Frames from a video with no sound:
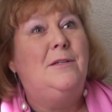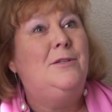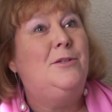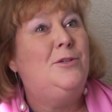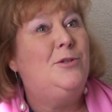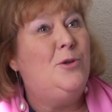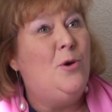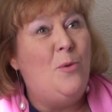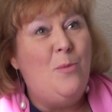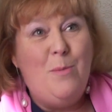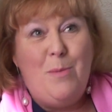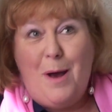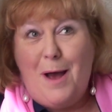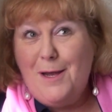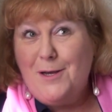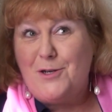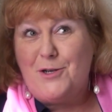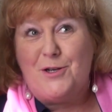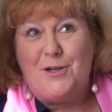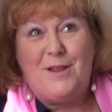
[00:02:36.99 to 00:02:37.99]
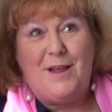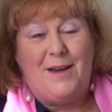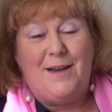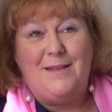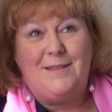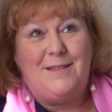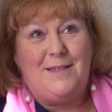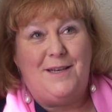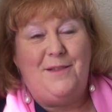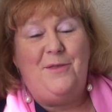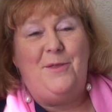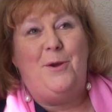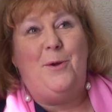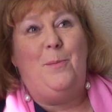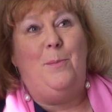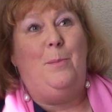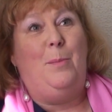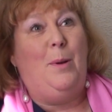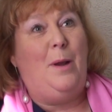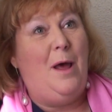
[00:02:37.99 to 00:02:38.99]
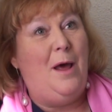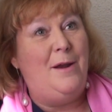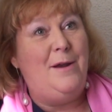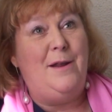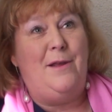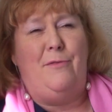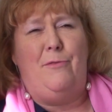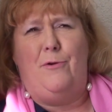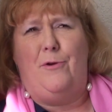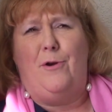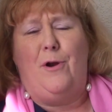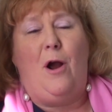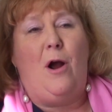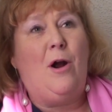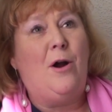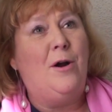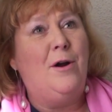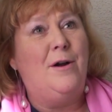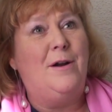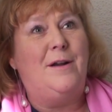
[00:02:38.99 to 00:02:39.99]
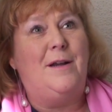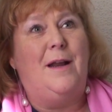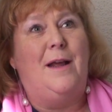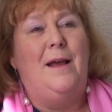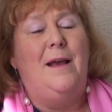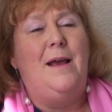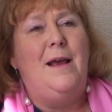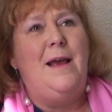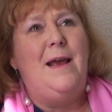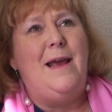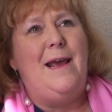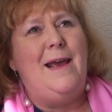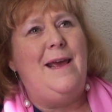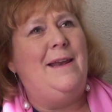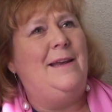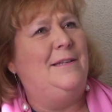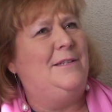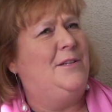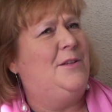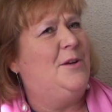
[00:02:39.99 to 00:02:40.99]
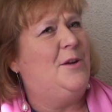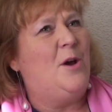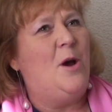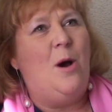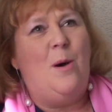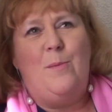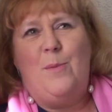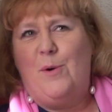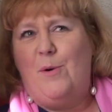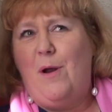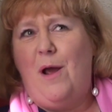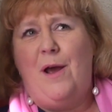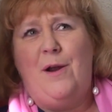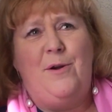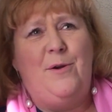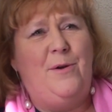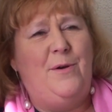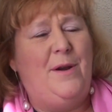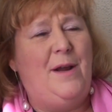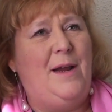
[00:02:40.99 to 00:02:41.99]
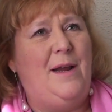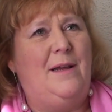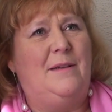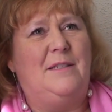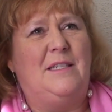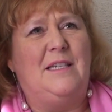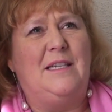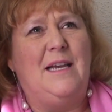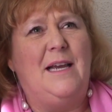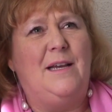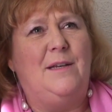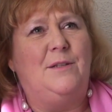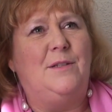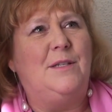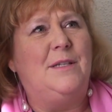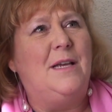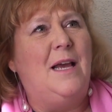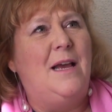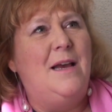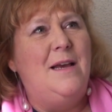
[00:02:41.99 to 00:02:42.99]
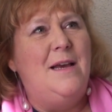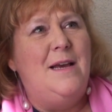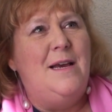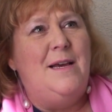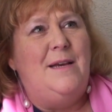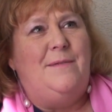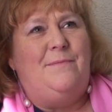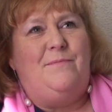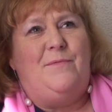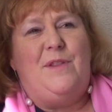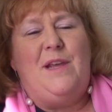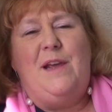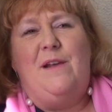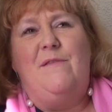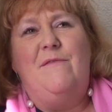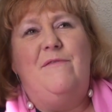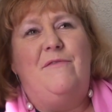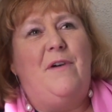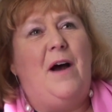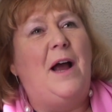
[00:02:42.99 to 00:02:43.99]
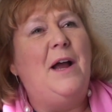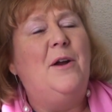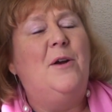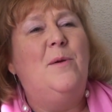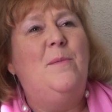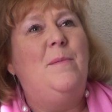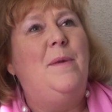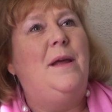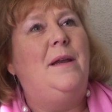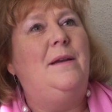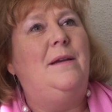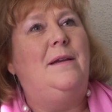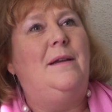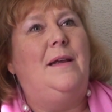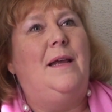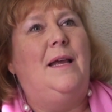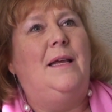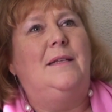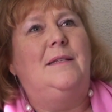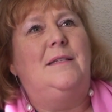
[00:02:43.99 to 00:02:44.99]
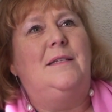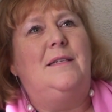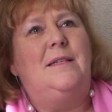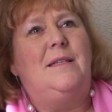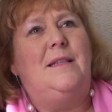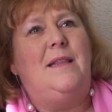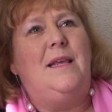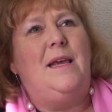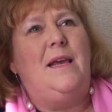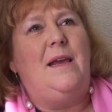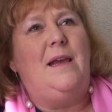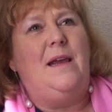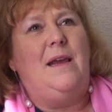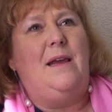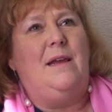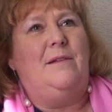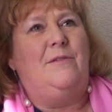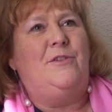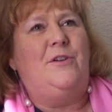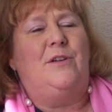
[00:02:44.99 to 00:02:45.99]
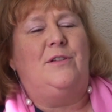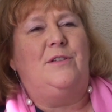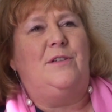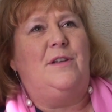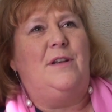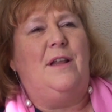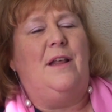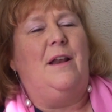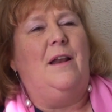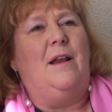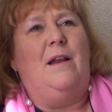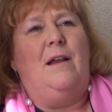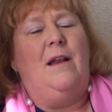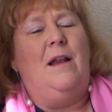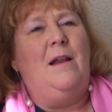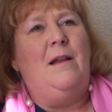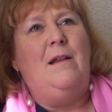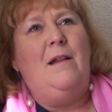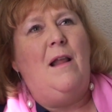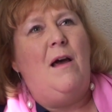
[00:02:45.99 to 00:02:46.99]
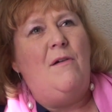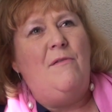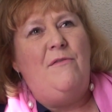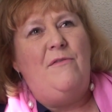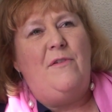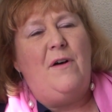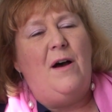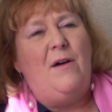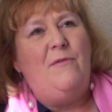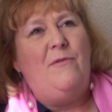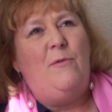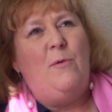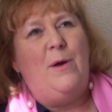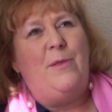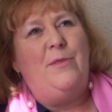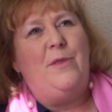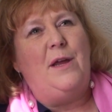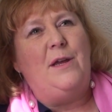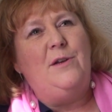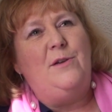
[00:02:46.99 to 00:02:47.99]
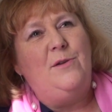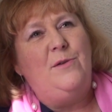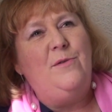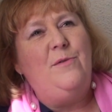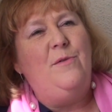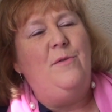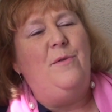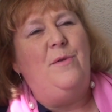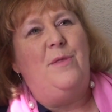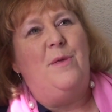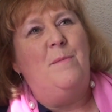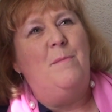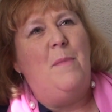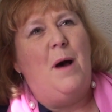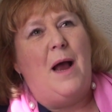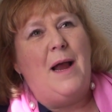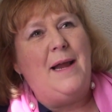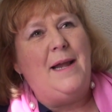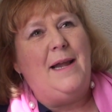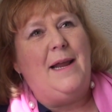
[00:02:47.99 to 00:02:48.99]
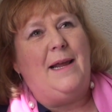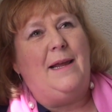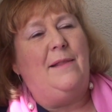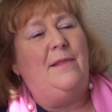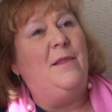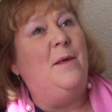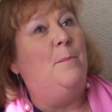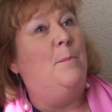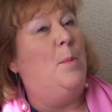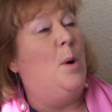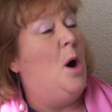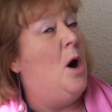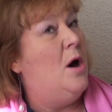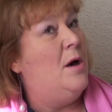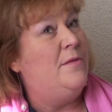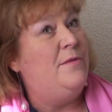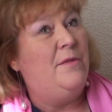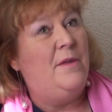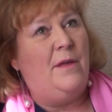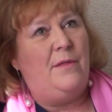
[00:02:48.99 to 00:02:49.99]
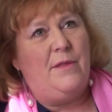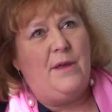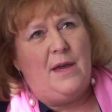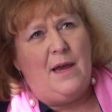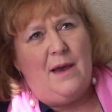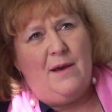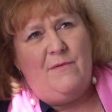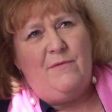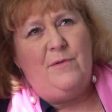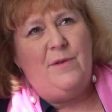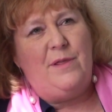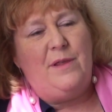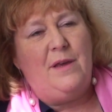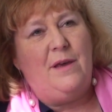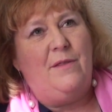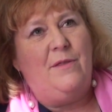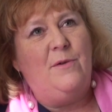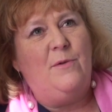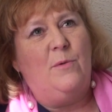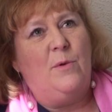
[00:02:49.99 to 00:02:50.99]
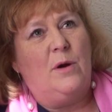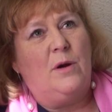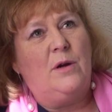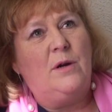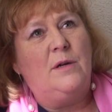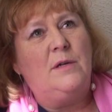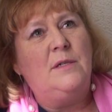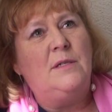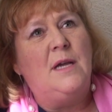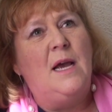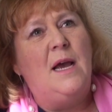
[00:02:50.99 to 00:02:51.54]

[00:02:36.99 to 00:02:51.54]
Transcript: so much that it's in their blood, in their heart, and it's the camaraderie, it's the environment, it's the just love of what they do, the mining, and the bond that they have with the other workers,